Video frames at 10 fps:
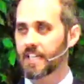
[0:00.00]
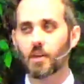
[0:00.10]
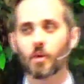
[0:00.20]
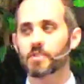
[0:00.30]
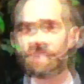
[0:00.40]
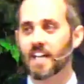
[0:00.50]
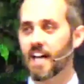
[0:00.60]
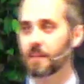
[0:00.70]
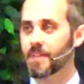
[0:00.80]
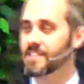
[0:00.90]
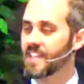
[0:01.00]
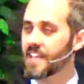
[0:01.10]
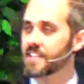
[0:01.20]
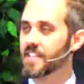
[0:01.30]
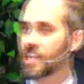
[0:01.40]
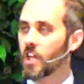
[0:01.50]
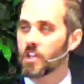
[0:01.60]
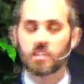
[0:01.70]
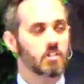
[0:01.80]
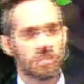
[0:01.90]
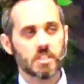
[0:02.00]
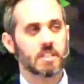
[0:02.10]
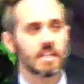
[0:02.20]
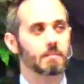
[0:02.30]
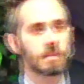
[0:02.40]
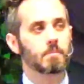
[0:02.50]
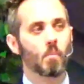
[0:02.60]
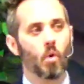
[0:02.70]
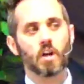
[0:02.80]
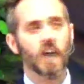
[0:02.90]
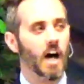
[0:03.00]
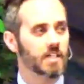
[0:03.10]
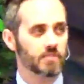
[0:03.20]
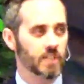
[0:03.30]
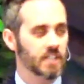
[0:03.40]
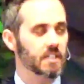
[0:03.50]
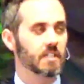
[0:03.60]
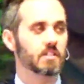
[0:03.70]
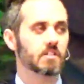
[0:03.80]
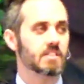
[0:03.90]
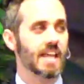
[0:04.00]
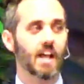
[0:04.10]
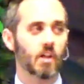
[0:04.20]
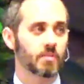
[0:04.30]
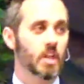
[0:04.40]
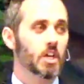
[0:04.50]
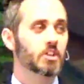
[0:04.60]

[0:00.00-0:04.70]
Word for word: It holds it up and says, you just need to be more confident in yourself.